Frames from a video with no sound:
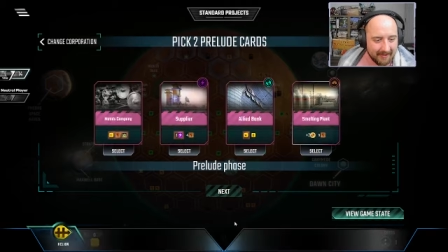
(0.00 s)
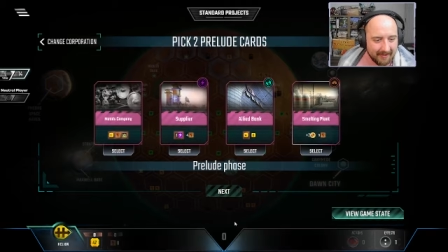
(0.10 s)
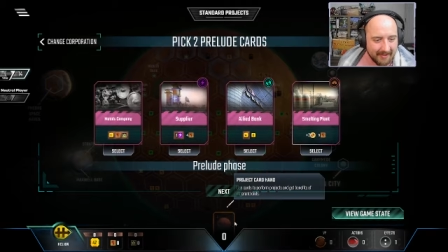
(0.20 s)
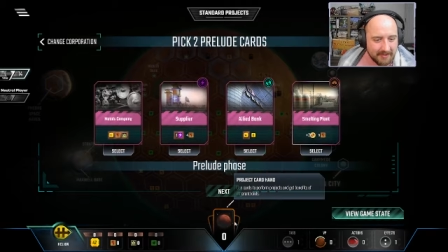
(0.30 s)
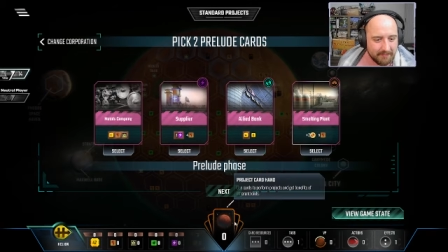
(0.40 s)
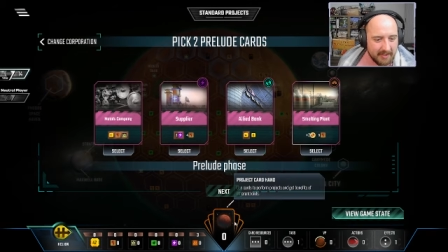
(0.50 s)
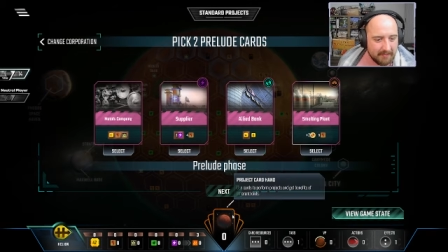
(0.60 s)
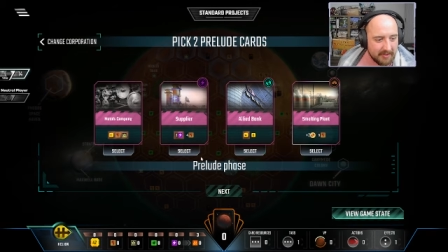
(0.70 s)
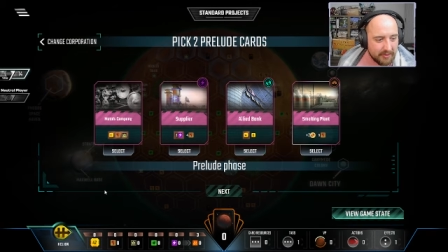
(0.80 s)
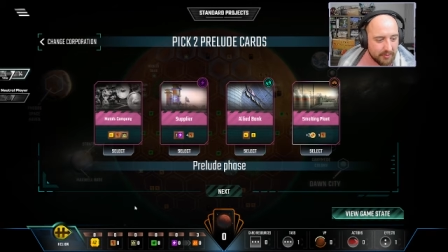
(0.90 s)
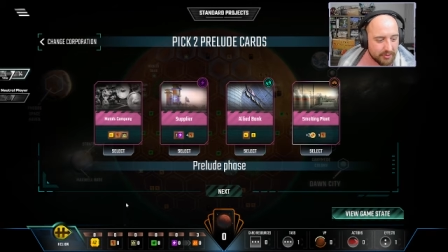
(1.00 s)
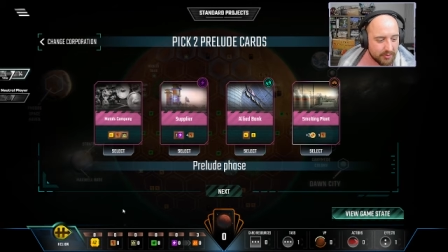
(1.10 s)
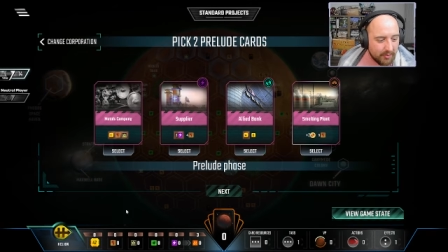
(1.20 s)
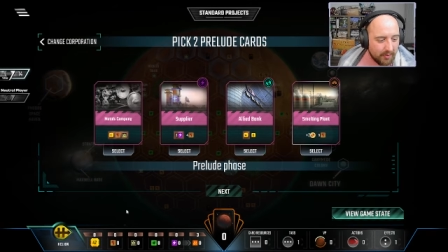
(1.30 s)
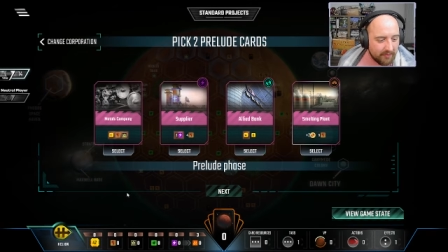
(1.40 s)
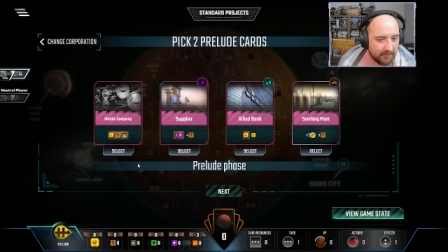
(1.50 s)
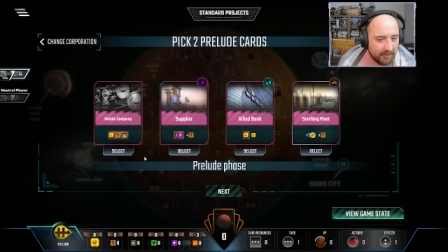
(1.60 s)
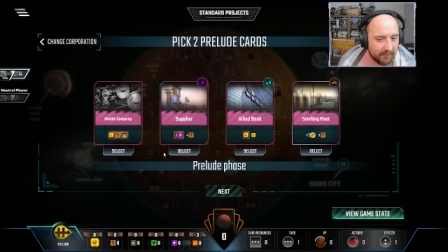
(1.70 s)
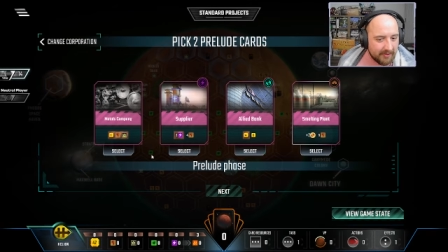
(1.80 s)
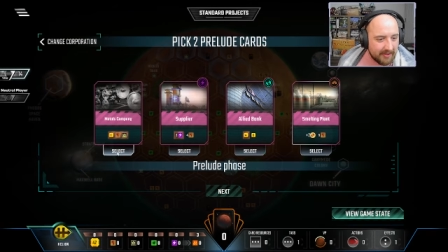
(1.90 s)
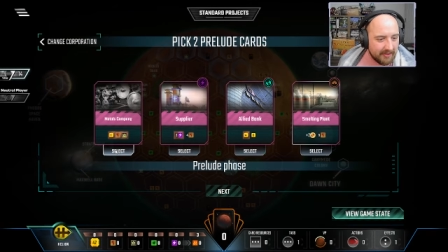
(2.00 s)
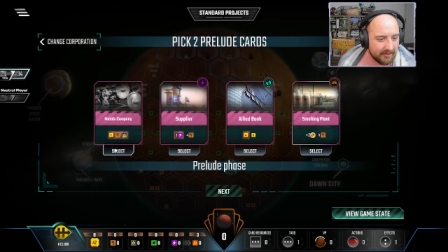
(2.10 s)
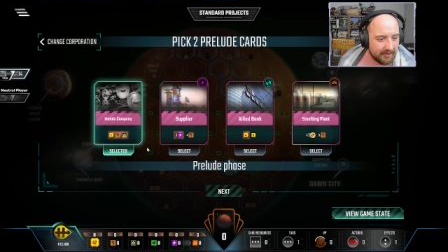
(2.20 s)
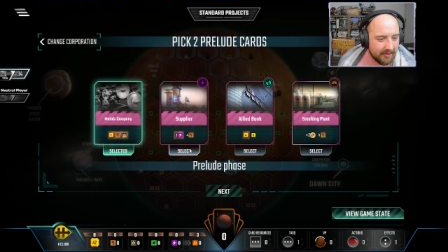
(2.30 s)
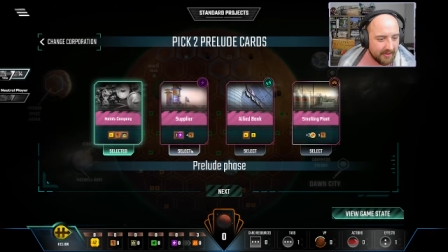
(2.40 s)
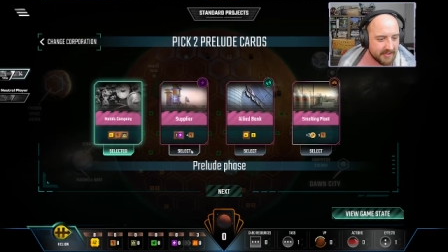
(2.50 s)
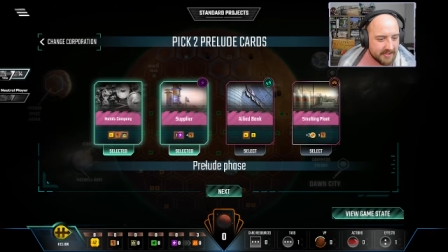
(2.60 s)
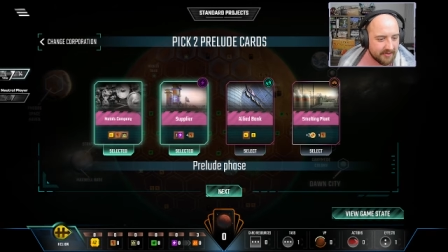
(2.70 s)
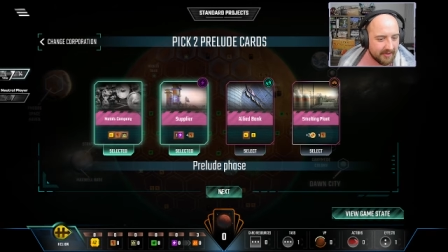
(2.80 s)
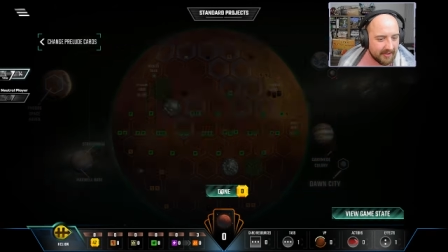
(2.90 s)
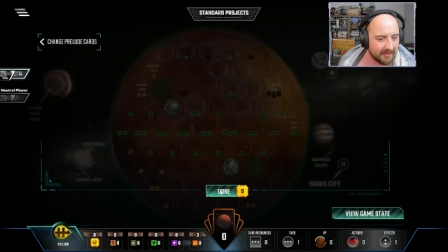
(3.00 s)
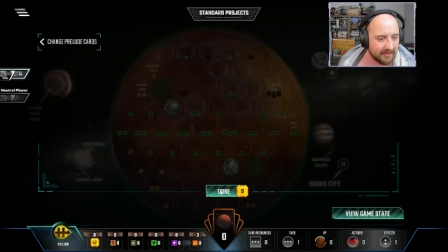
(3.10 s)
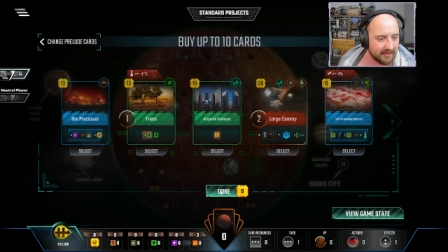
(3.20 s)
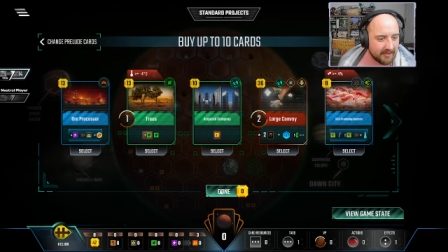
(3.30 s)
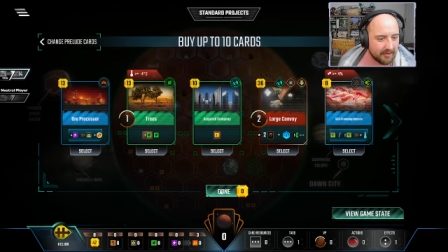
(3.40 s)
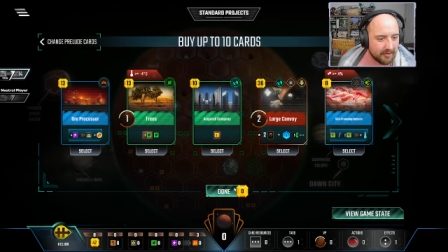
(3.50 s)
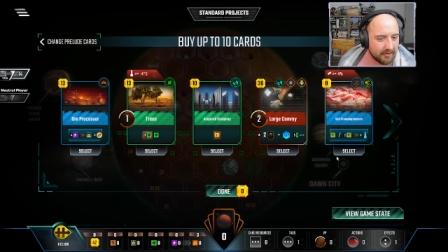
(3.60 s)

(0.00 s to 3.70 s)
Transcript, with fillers: Let's maybe do a do-over with Helion. Is there anything here?